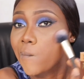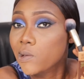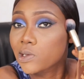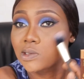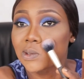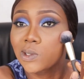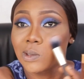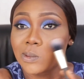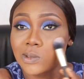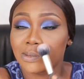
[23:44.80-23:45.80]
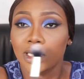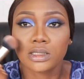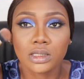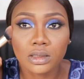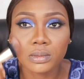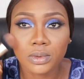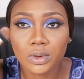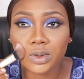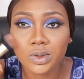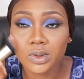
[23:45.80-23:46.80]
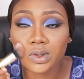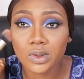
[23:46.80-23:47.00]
just cups my cheekbones,